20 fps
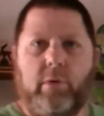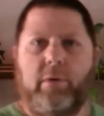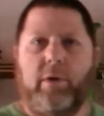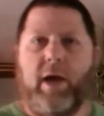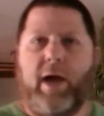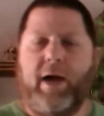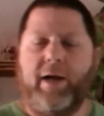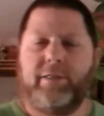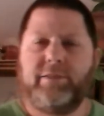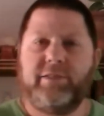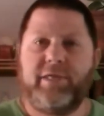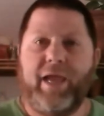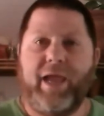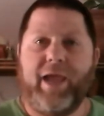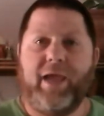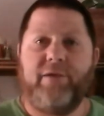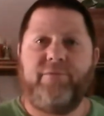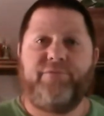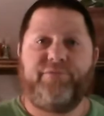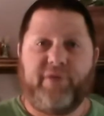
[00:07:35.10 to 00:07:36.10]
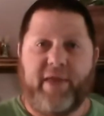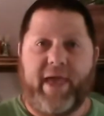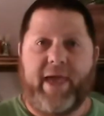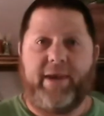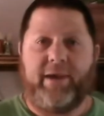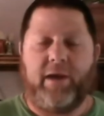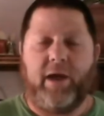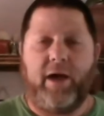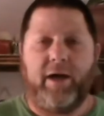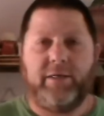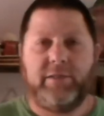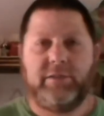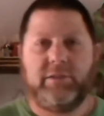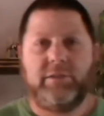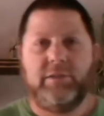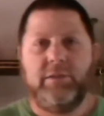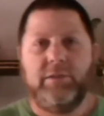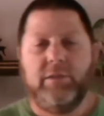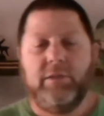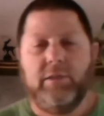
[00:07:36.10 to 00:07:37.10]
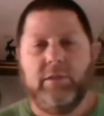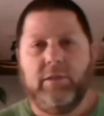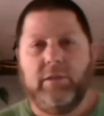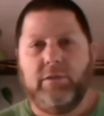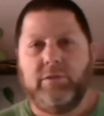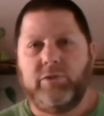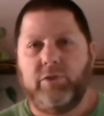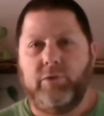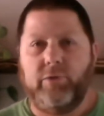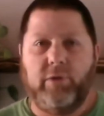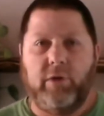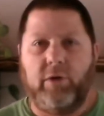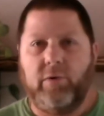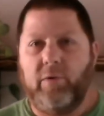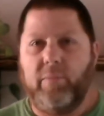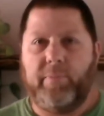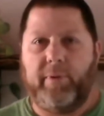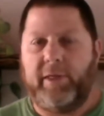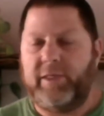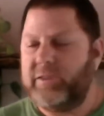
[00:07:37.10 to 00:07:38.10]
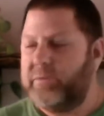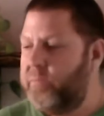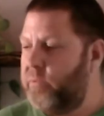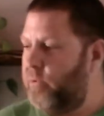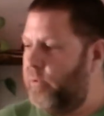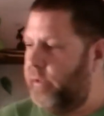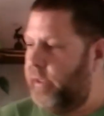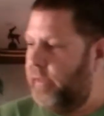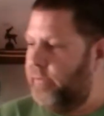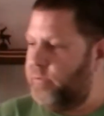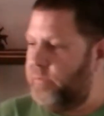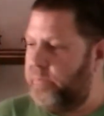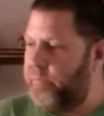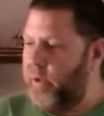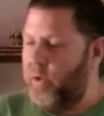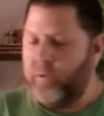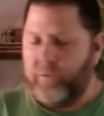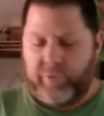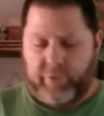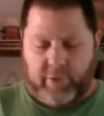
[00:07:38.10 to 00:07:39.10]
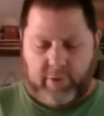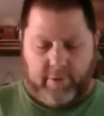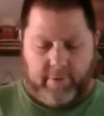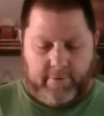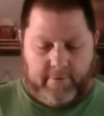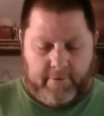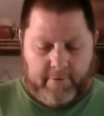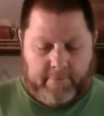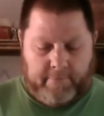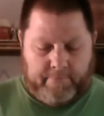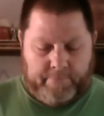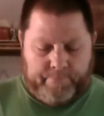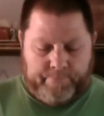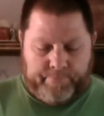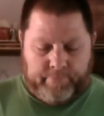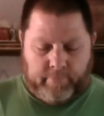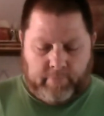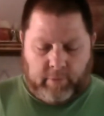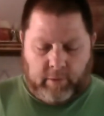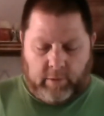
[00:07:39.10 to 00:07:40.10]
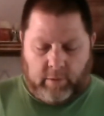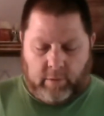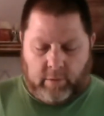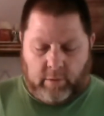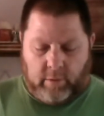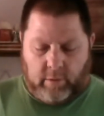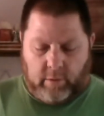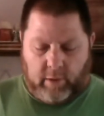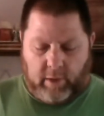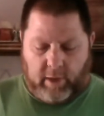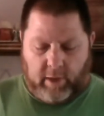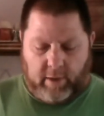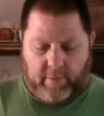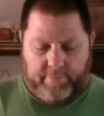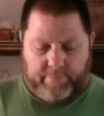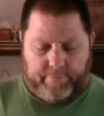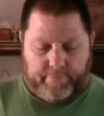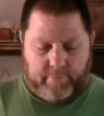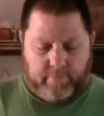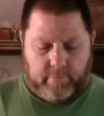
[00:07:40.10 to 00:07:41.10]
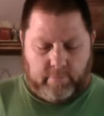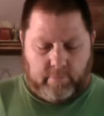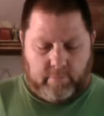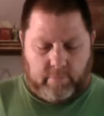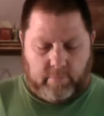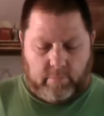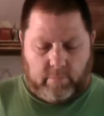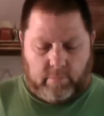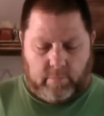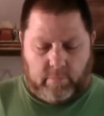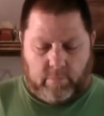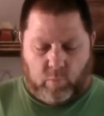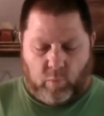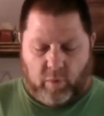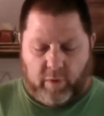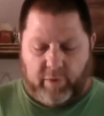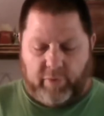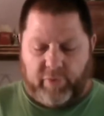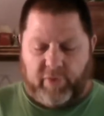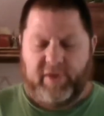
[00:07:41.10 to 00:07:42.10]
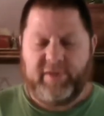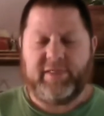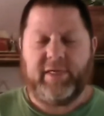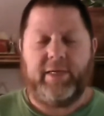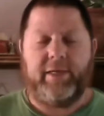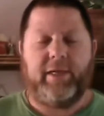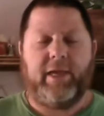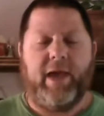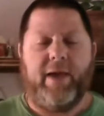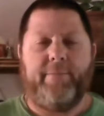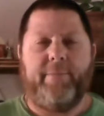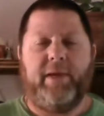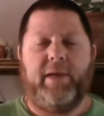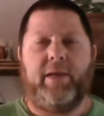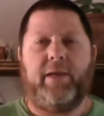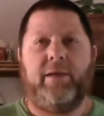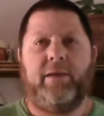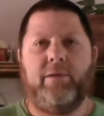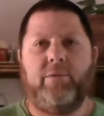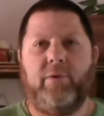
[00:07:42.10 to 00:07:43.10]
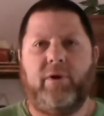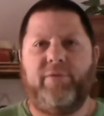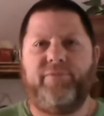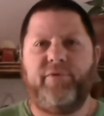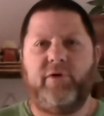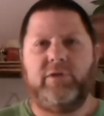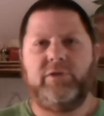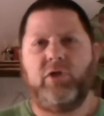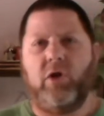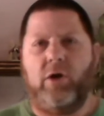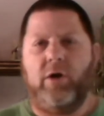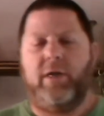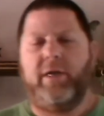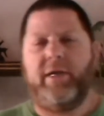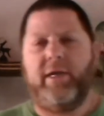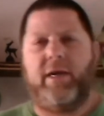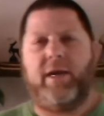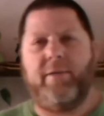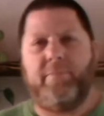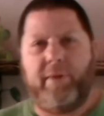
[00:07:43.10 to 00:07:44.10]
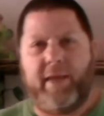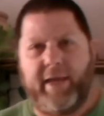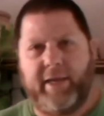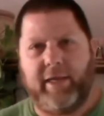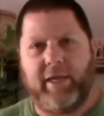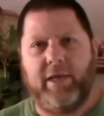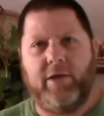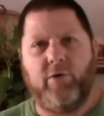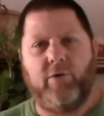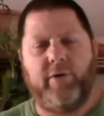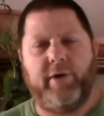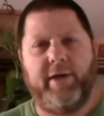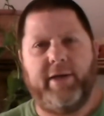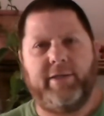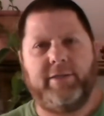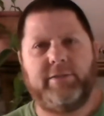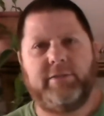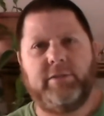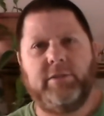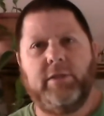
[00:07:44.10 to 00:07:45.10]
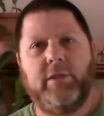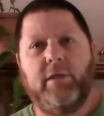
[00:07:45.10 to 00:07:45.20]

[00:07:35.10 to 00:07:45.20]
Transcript: nocks and flat nocks, so they're replaceable. It comes with both. One of the things that got me when I first started looking at Black Eagle is